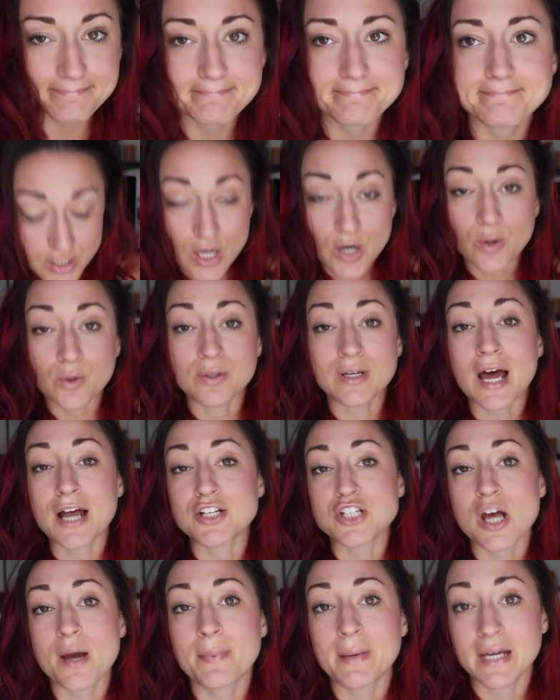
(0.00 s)
So not
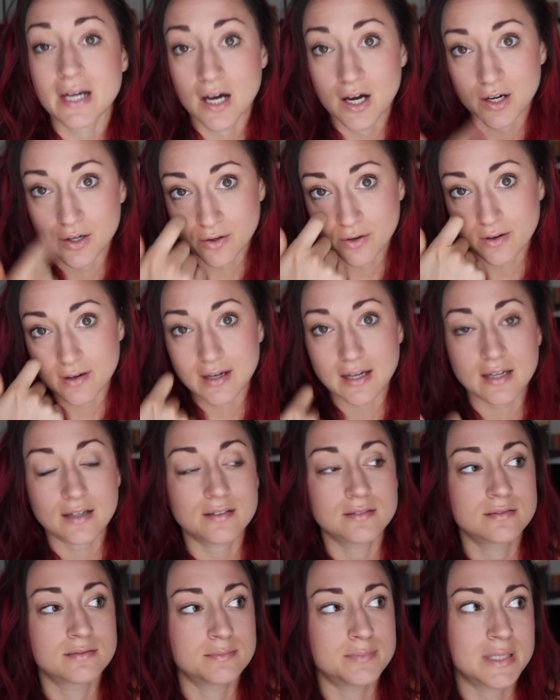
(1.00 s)
shopping
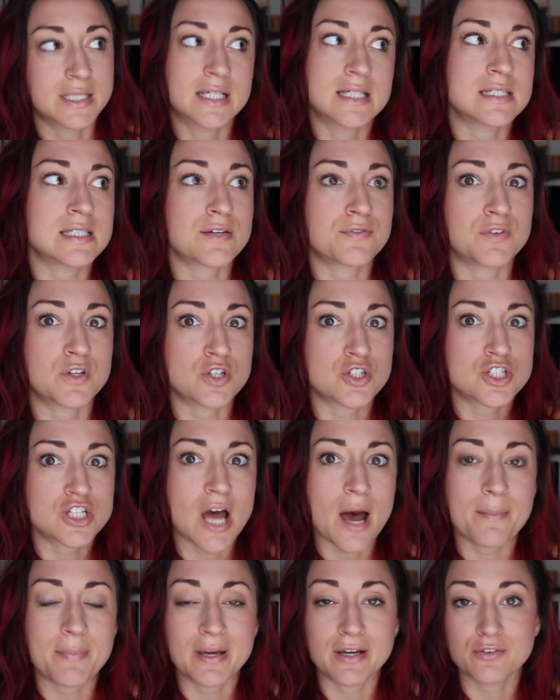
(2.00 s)
hungry, because if you're
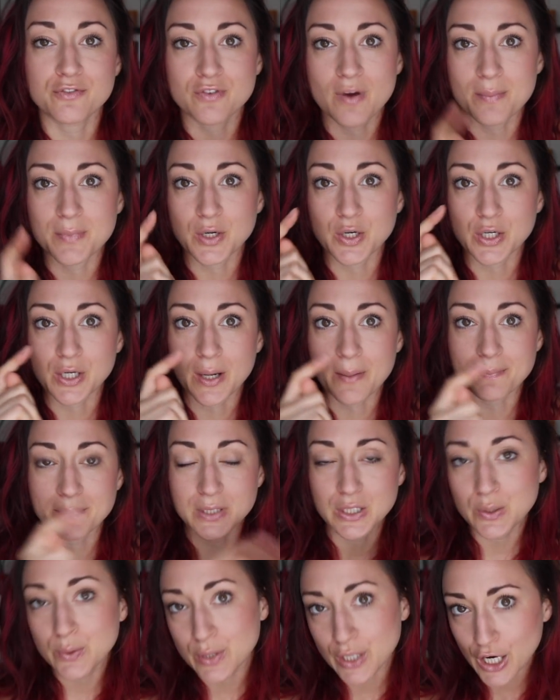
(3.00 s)
shopping from your
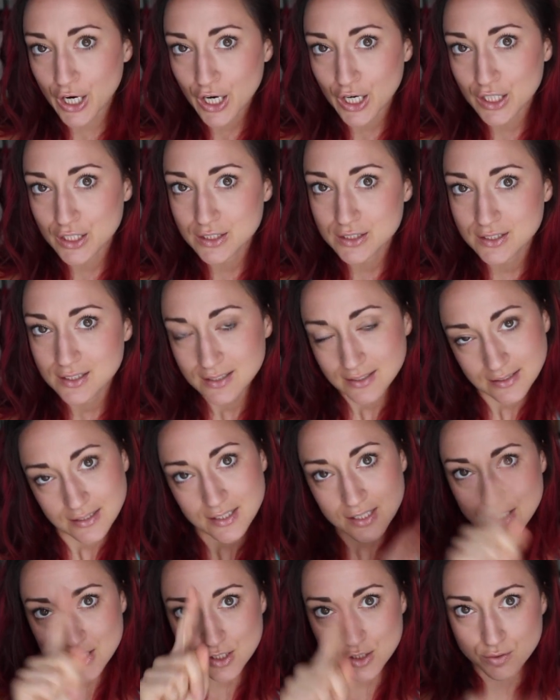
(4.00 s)
computer
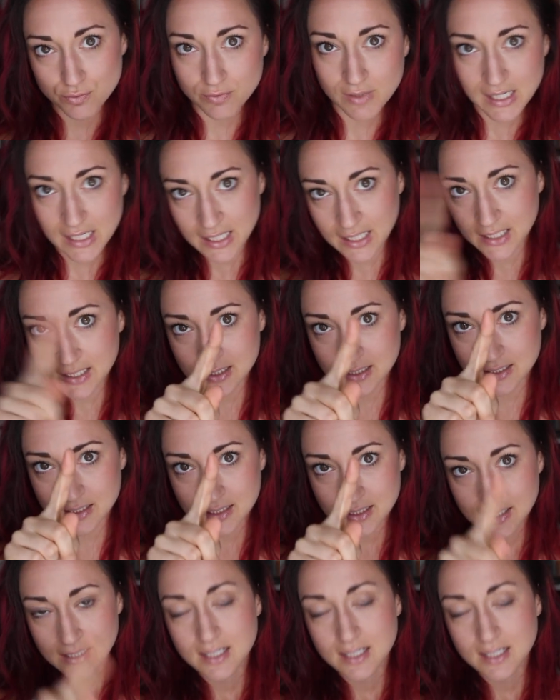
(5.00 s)
screen